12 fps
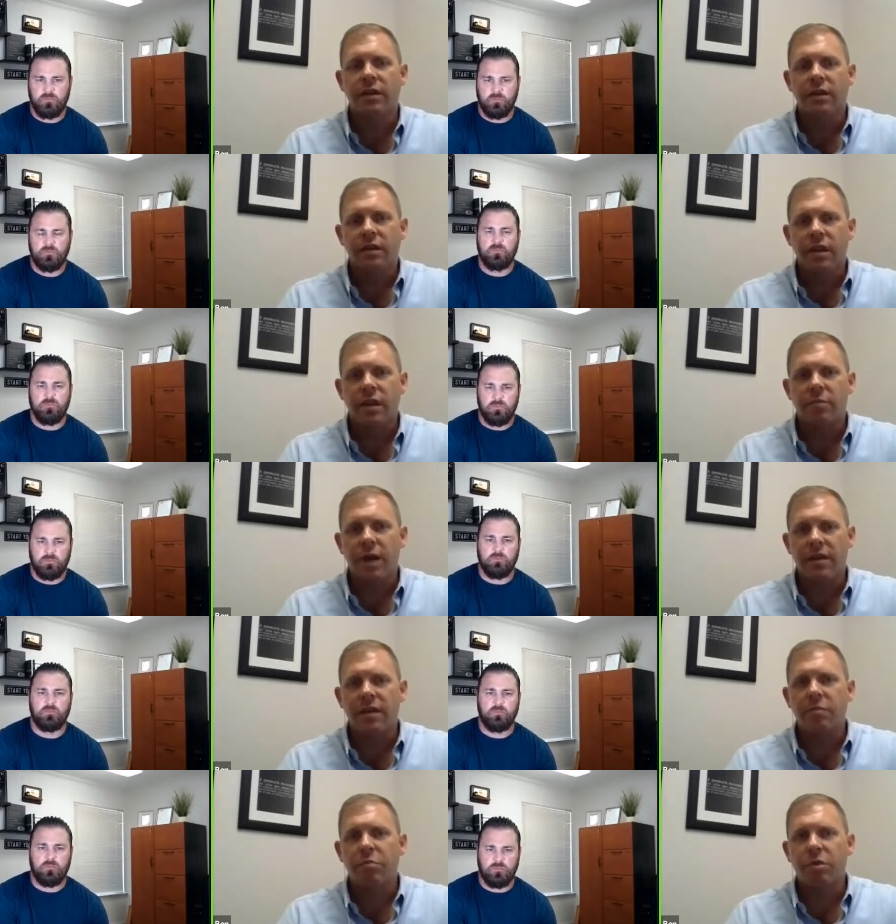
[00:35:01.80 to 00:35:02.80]
Speaker 1: um, I
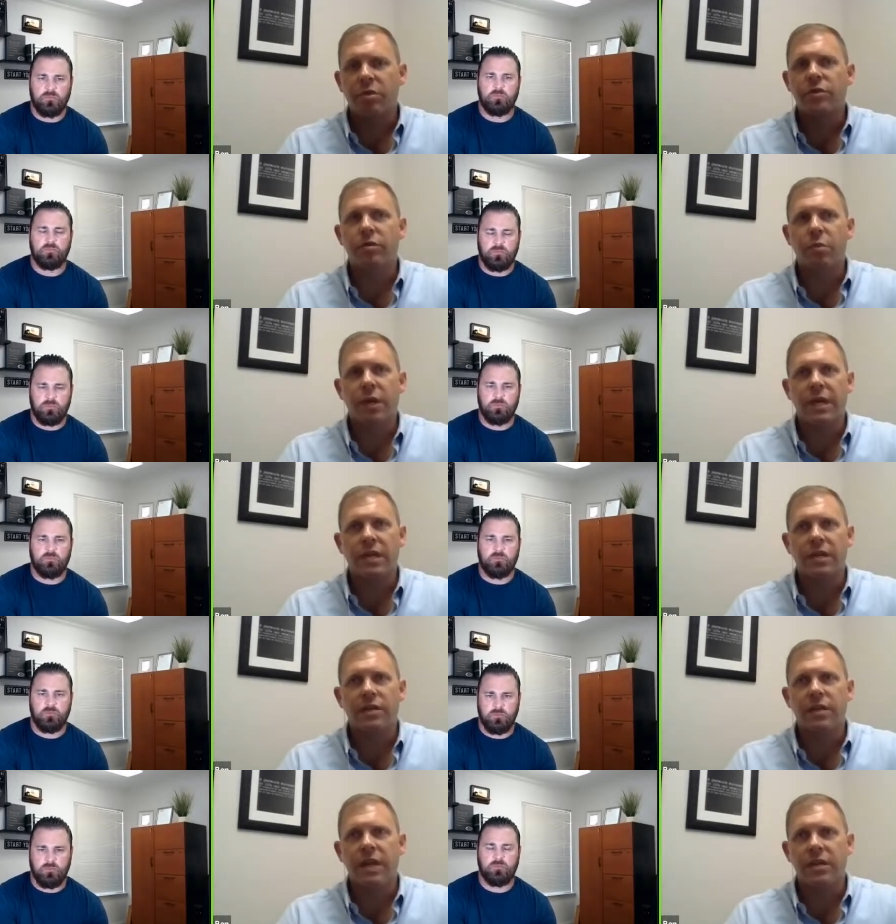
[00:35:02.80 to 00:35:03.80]
think personal branding
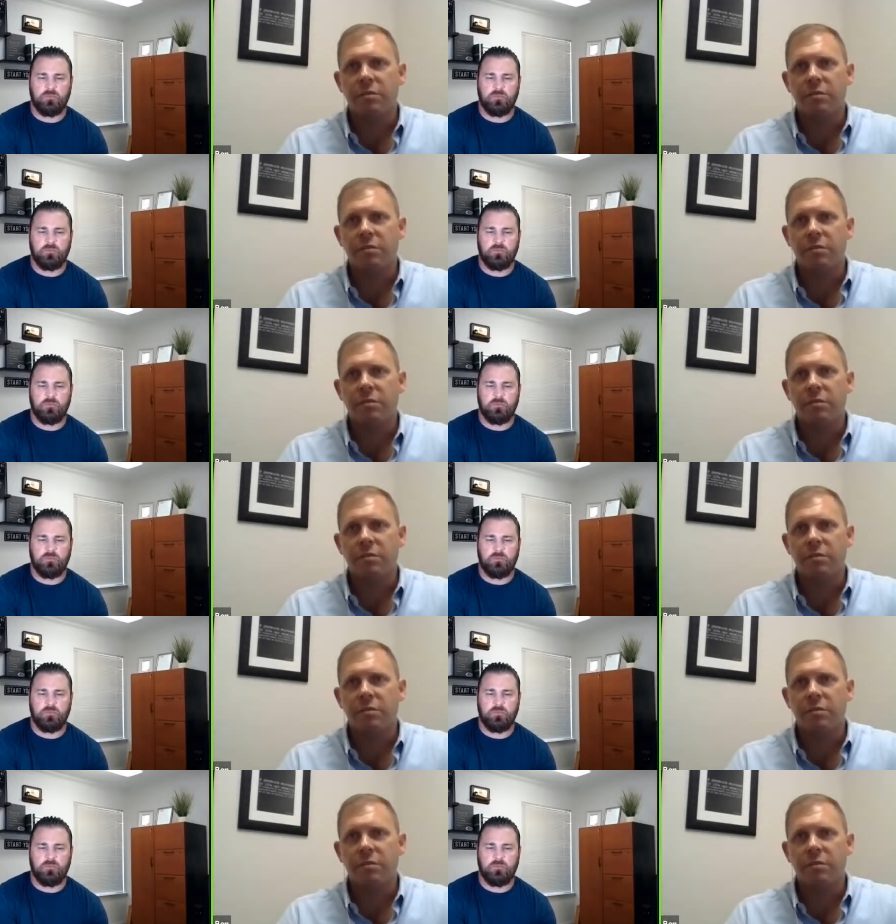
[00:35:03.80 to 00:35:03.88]
is as